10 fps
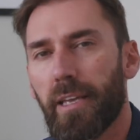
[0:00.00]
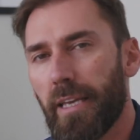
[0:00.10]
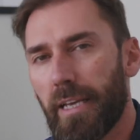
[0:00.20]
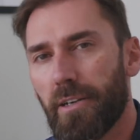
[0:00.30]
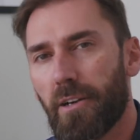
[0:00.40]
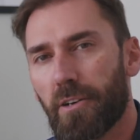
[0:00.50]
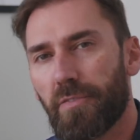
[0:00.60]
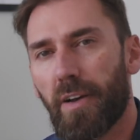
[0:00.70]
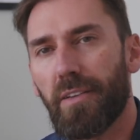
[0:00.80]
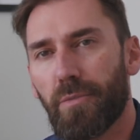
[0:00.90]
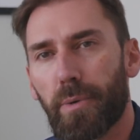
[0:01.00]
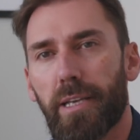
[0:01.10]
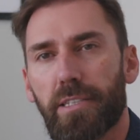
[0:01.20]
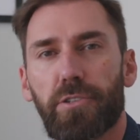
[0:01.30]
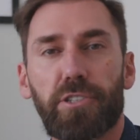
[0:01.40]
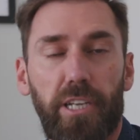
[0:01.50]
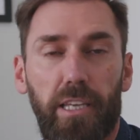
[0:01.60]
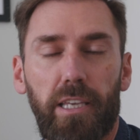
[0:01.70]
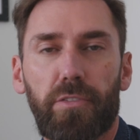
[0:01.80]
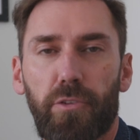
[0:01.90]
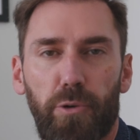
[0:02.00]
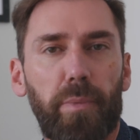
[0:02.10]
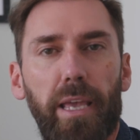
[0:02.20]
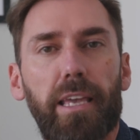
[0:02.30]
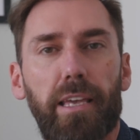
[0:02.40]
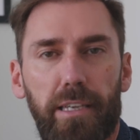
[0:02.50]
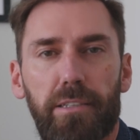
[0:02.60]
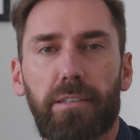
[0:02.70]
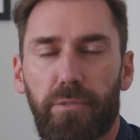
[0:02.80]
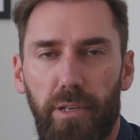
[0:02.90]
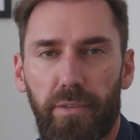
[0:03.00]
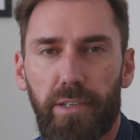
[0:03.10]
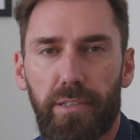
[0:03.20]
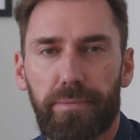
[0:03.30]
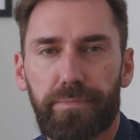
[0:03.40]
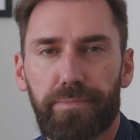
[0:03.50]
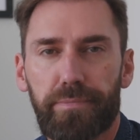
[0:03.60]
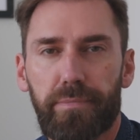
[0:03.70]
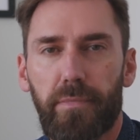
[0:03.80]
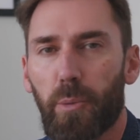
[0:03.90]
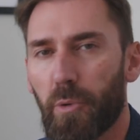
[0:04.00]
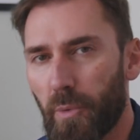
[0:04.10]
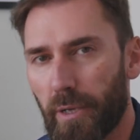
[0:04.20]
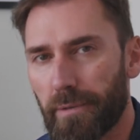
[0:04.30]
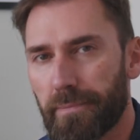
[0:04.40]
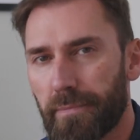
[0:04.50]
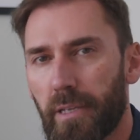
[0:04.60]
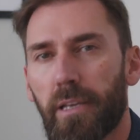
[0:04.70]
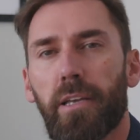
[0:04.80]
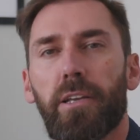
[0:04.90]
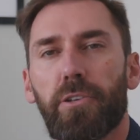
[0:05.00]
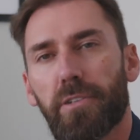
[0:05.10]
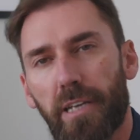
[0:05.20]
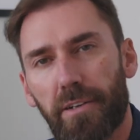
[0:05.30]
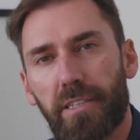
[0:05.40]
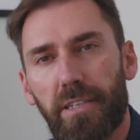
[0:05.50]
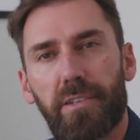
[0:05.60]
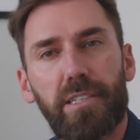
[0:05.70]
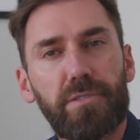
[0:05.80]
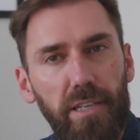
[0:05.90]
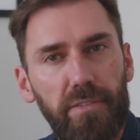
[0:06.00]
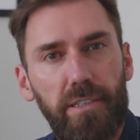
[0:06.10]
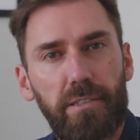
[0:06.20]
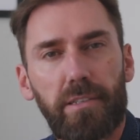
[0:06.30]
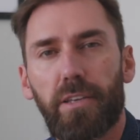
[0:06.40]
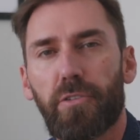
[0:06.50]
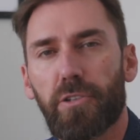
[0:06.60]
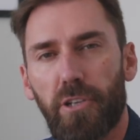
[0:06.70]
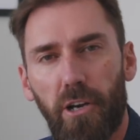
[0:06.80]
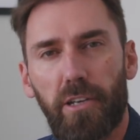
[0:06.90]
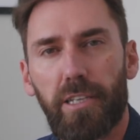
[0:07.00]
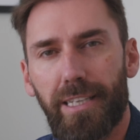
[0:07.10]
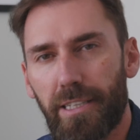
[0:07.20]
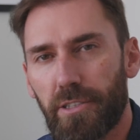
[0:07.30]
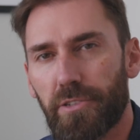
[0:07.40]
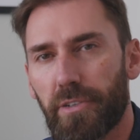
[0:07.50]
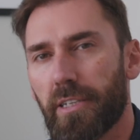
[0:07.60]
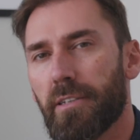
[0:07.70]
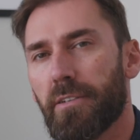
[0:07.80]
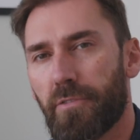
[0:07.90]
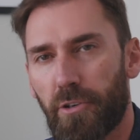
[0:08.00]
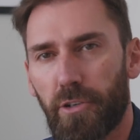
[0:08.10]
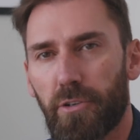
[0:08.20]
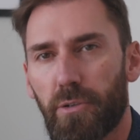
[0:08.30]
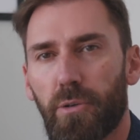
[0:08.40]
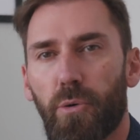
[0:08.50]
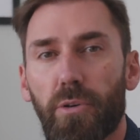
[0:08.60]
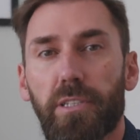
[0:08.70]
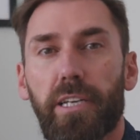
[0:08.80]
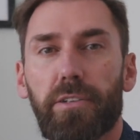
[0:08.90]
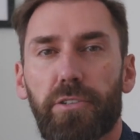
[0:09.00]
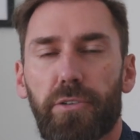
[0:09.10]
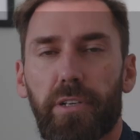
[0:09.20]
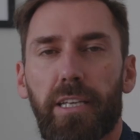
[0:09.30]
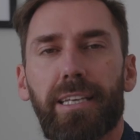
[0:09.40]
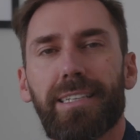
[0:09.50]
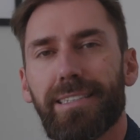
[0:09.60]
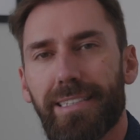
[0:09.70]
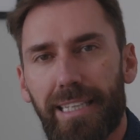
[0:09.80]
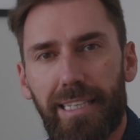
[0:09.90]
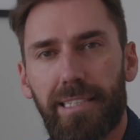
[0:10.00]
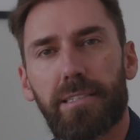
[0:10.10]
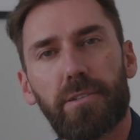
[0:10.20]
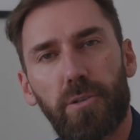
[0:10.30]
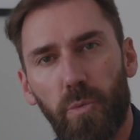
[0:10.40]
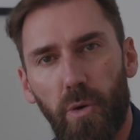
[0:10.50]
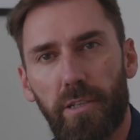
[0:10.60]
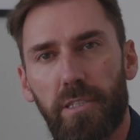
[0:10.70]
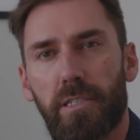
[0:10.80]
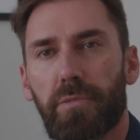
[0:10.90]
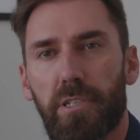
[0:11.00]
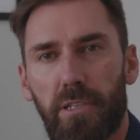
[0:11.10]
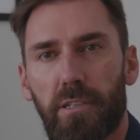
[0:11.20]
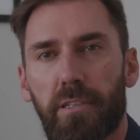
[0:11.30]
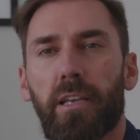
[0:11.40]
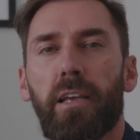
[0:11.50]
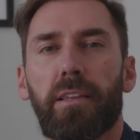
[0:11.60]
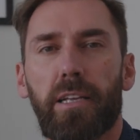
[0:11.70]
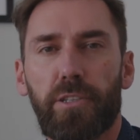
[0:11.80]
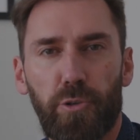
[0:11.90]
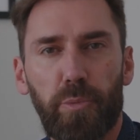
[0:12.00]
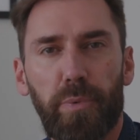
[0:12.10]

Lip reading: Here are 5 ways to check if you're making it relevant. Number 1. Your narrative is relevant if your target industry, vertical, or territory needs or wants the result that your